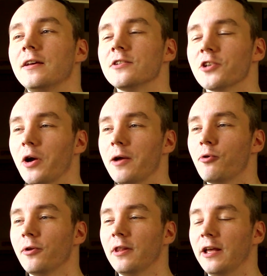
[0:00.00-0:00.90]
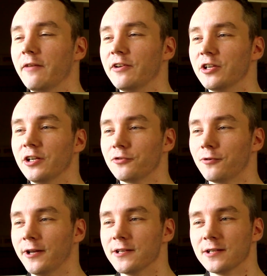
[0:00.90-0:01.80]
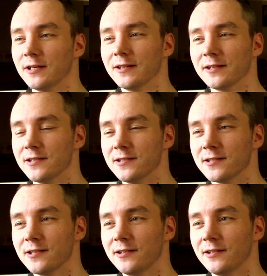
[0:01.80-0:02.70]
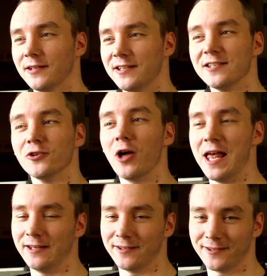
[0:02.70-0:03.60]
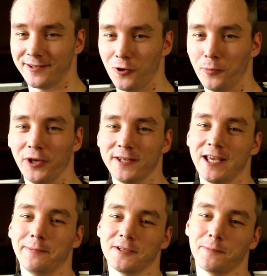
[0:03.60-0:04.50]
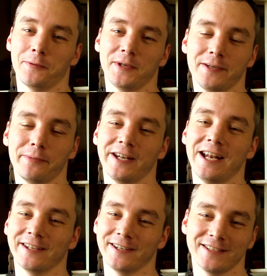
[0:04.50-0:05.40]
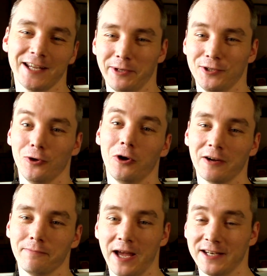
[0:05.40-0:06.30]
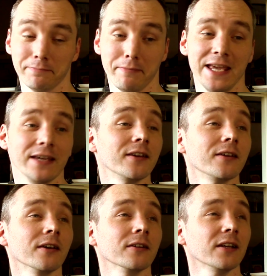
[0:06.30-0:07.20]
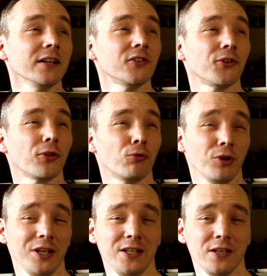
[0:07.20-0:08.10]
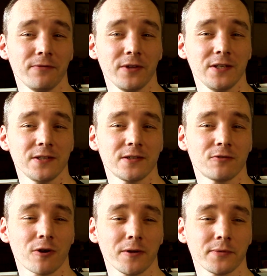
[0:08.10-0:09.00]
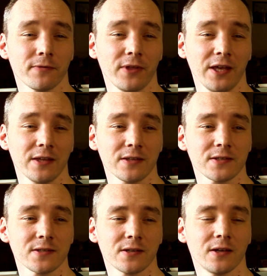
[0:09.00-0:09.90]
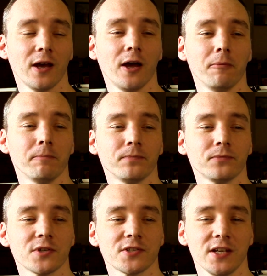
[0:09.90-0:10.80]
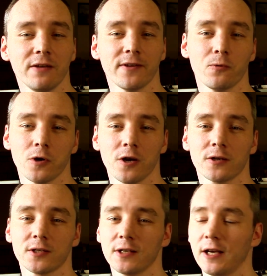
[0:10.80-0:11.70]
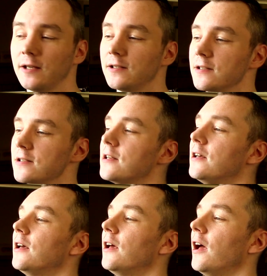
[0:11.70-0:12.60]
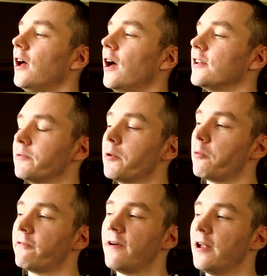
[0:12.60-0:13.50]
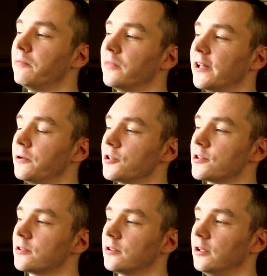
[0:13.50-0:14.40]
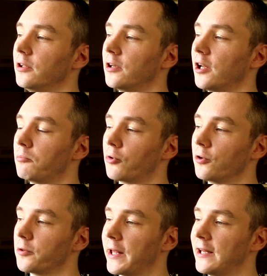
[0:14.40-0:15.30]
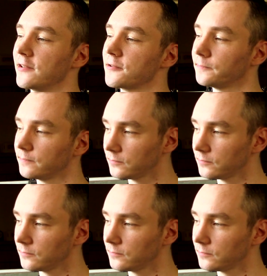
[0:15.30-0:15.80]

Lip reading: So eventually I just realised like this is not elegant. The whole point of this game is it's supposed to be simple and elegant. It's taken me too long. I had to make at least 3 of these types of things to see if they worked, and some of them were fun, but it kind of broke the balance.